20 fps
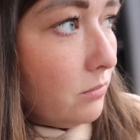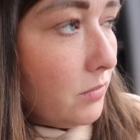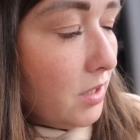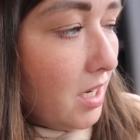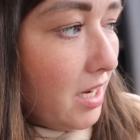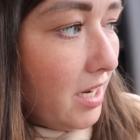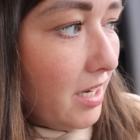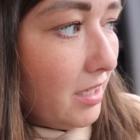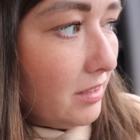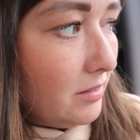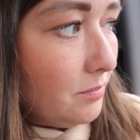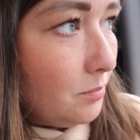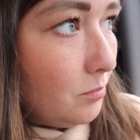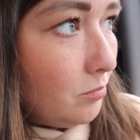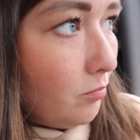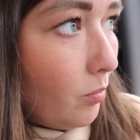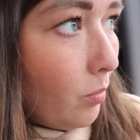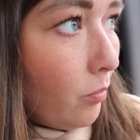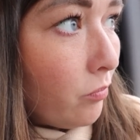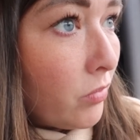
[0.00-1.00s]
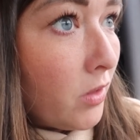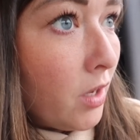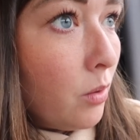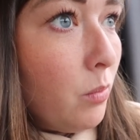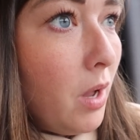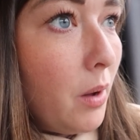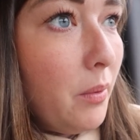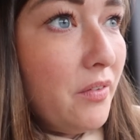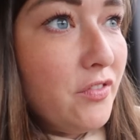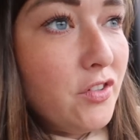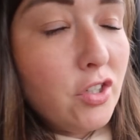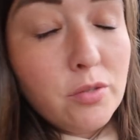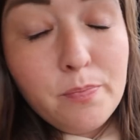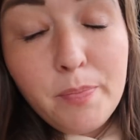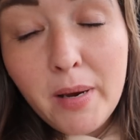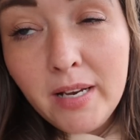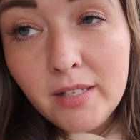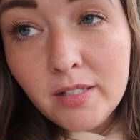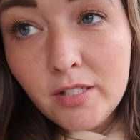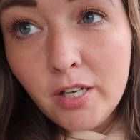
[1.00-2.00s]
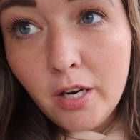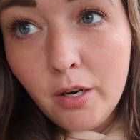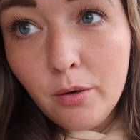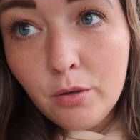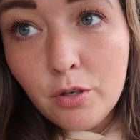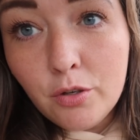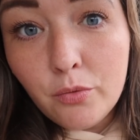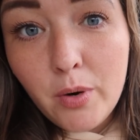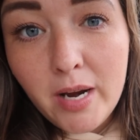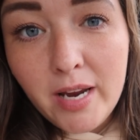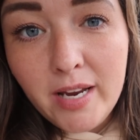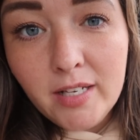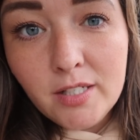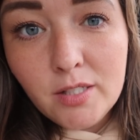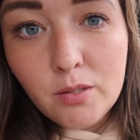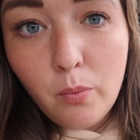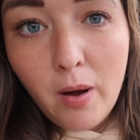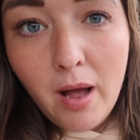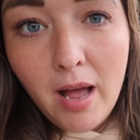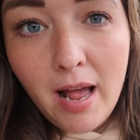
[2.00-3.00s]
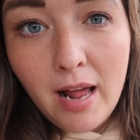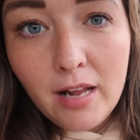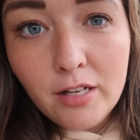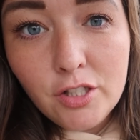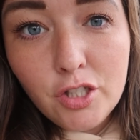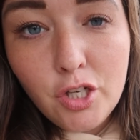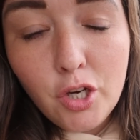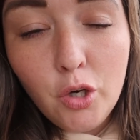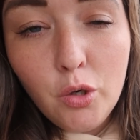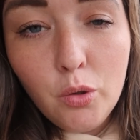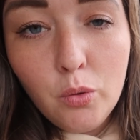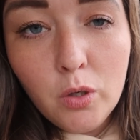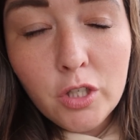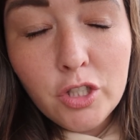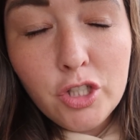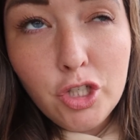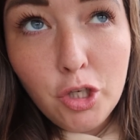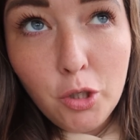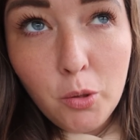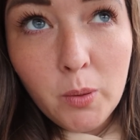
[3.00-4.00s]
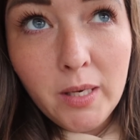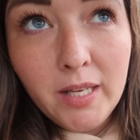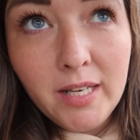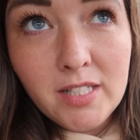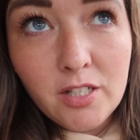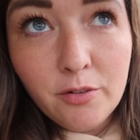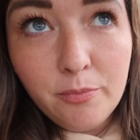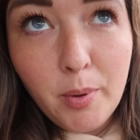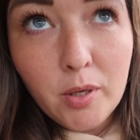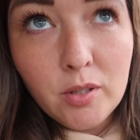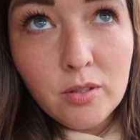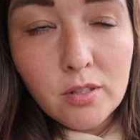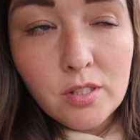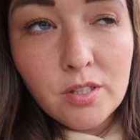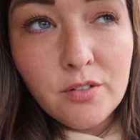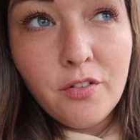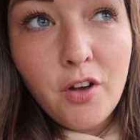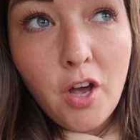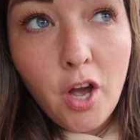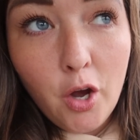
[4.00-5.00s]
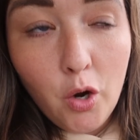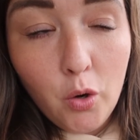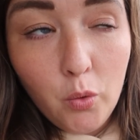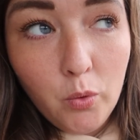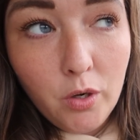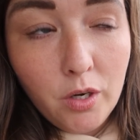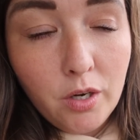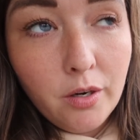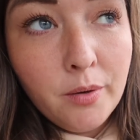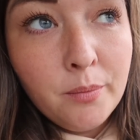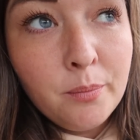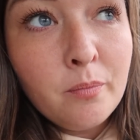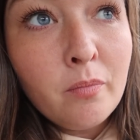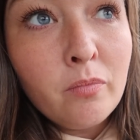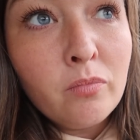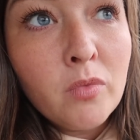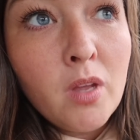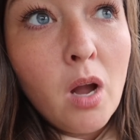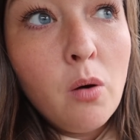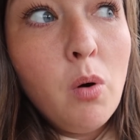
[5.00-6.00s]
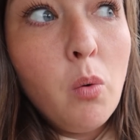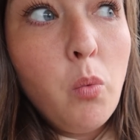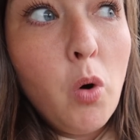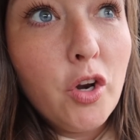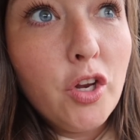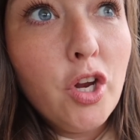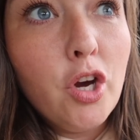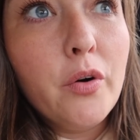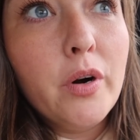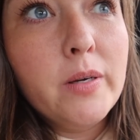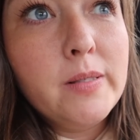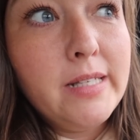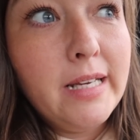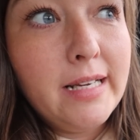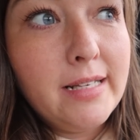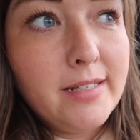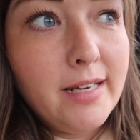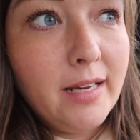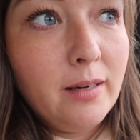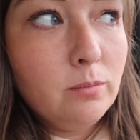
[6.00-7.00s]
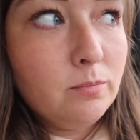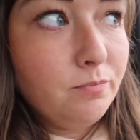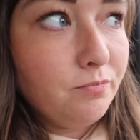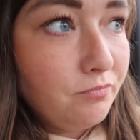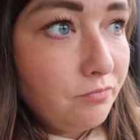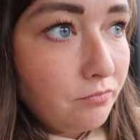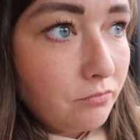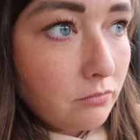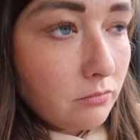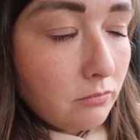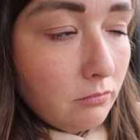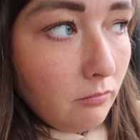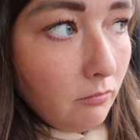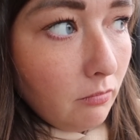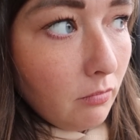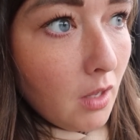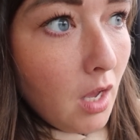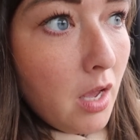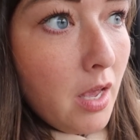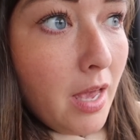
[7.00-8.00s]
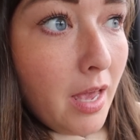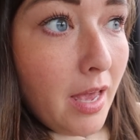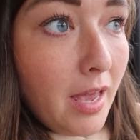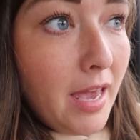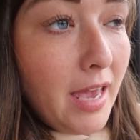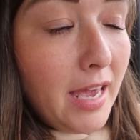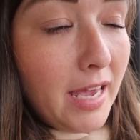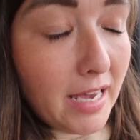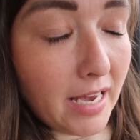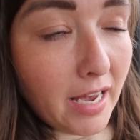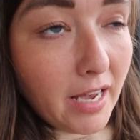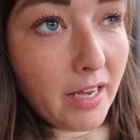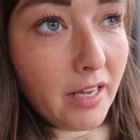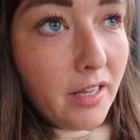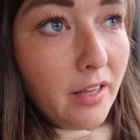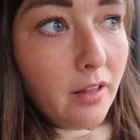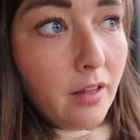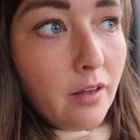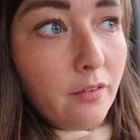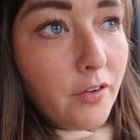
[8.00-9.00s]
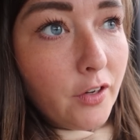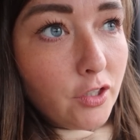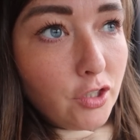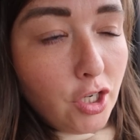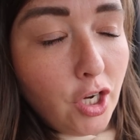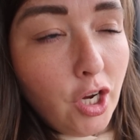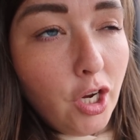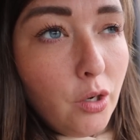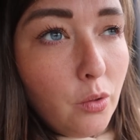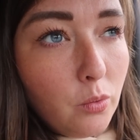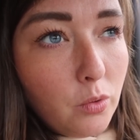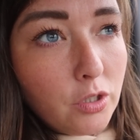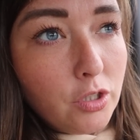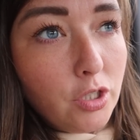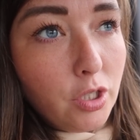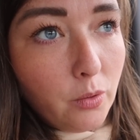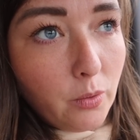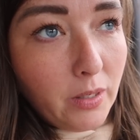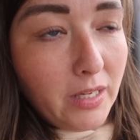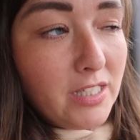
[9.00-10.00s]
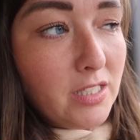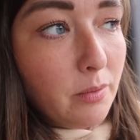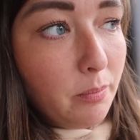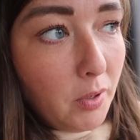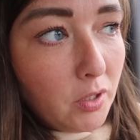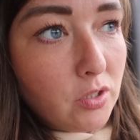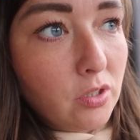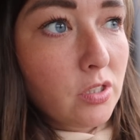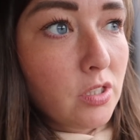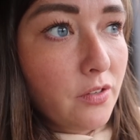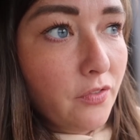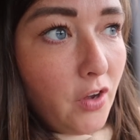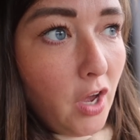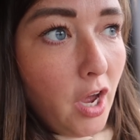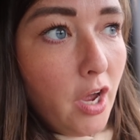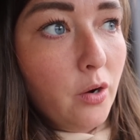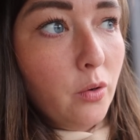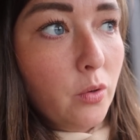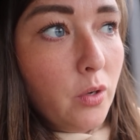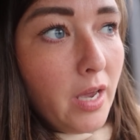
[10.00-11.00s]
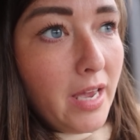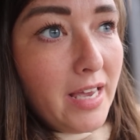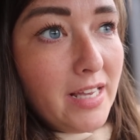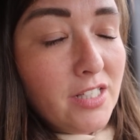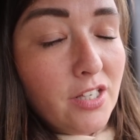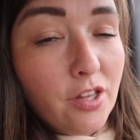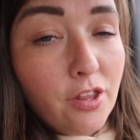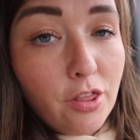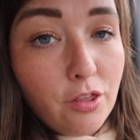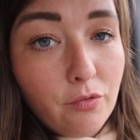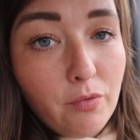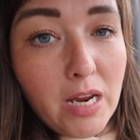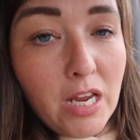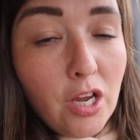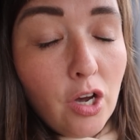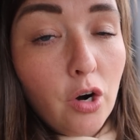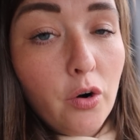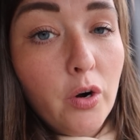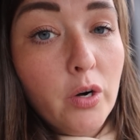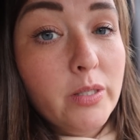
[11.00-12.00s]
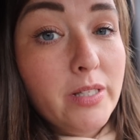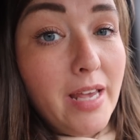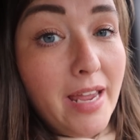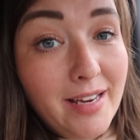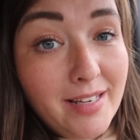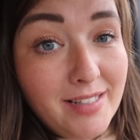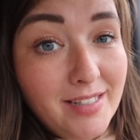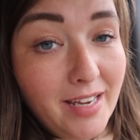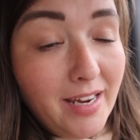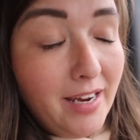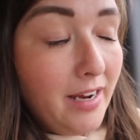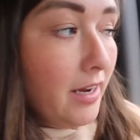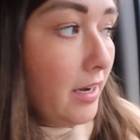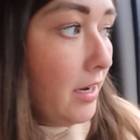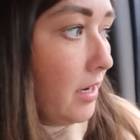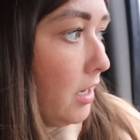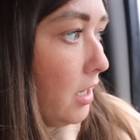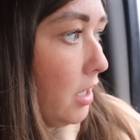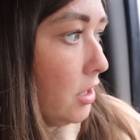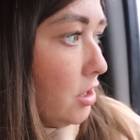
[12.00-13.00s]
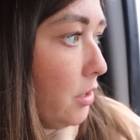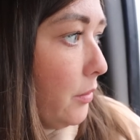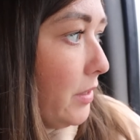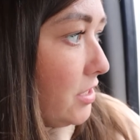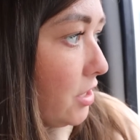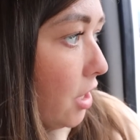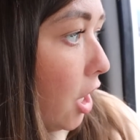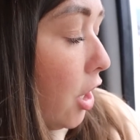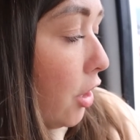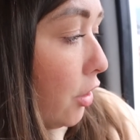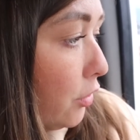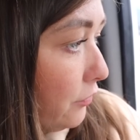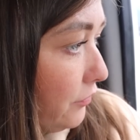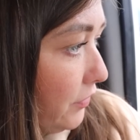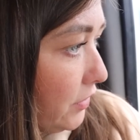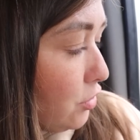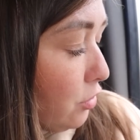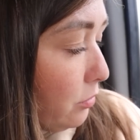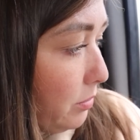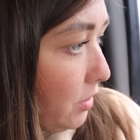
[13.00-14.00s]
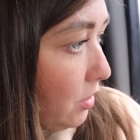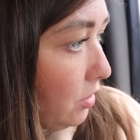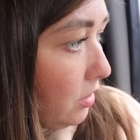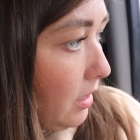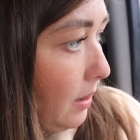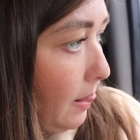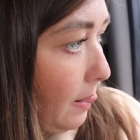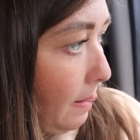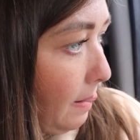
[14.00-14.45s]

Yeah. Well, we've just been to Greece where two 2-litre bottles of Coke were €1.60. Here, for two 2-litre bottles of Coke, it's €3.80. So it's over double.